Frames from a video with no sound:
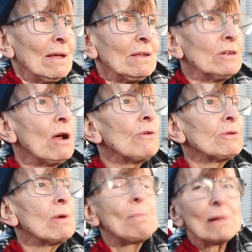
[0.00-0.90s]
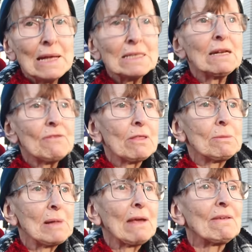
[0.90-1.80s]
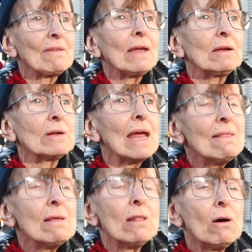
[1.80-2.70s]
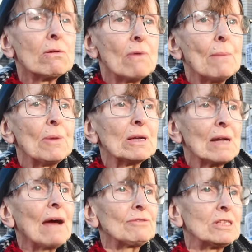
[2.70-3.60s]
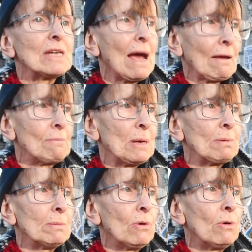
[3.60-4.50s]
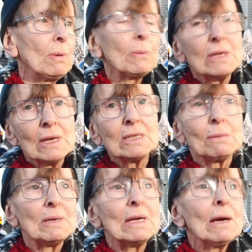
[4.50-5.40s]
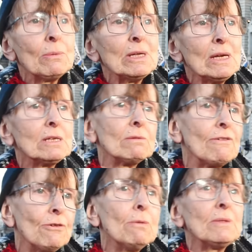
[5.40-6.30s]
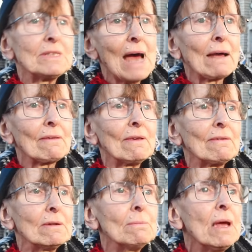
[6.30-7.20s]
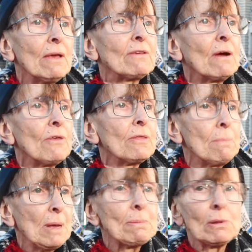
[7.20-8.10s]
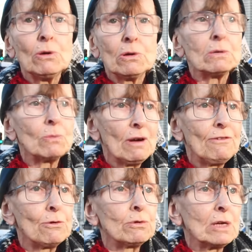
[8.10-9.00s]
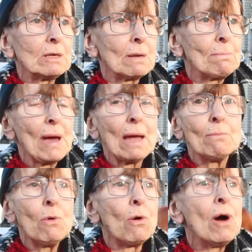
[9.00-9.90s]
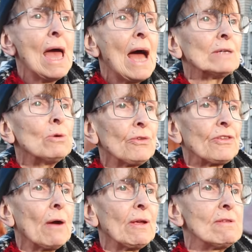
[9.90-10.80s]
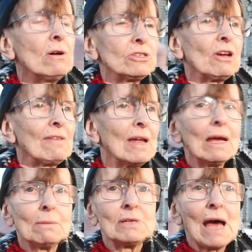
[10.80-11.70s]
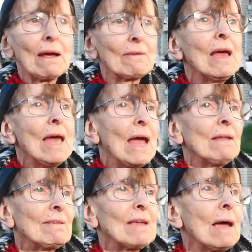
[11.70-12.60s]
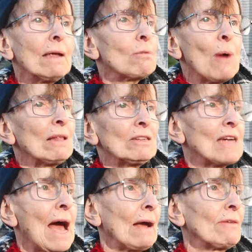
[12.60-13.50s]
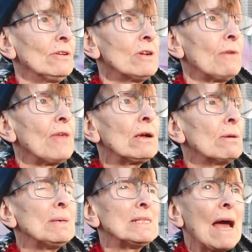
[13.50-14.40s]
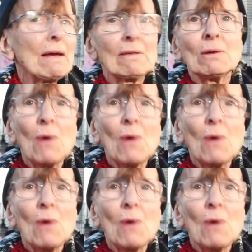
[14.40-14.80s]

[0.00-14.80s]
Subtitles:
You know, there are plenty of other places they could. In the long run, we're going to have to tax people more, but we need to reform the tax system so that the people who can afford it can pay more. And also, it's not just income tax, it's wealth tax. You know, they could be taxing